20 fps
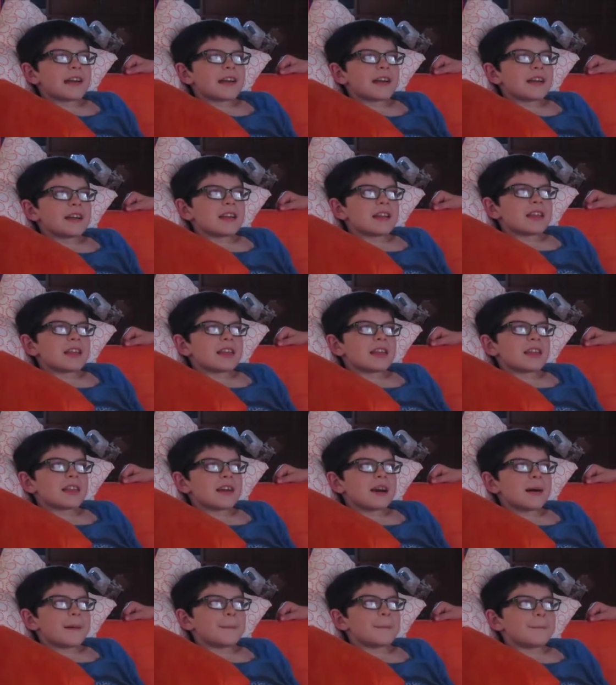
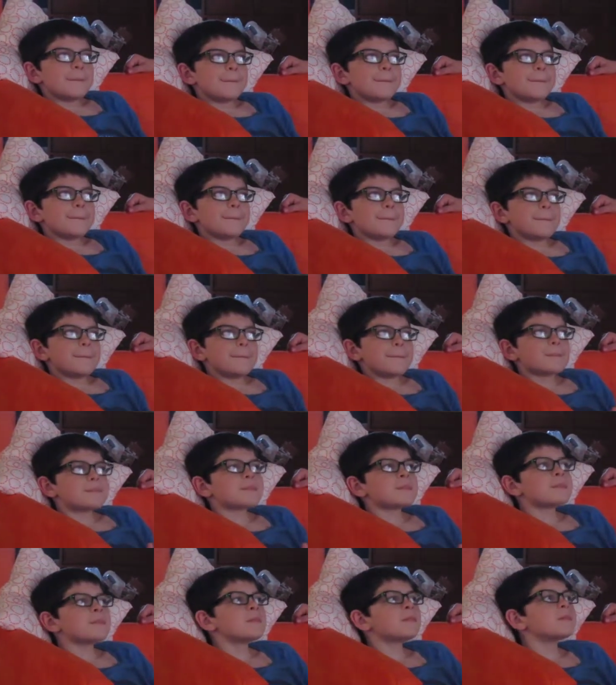
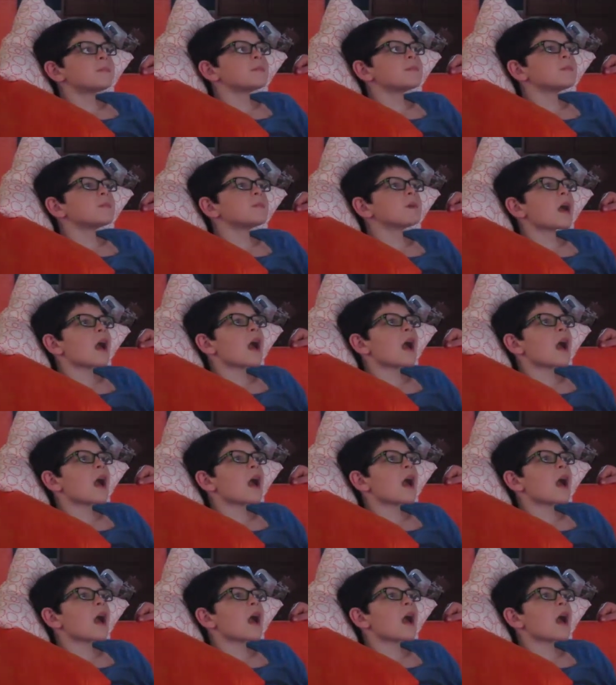No one is speaking in this clip.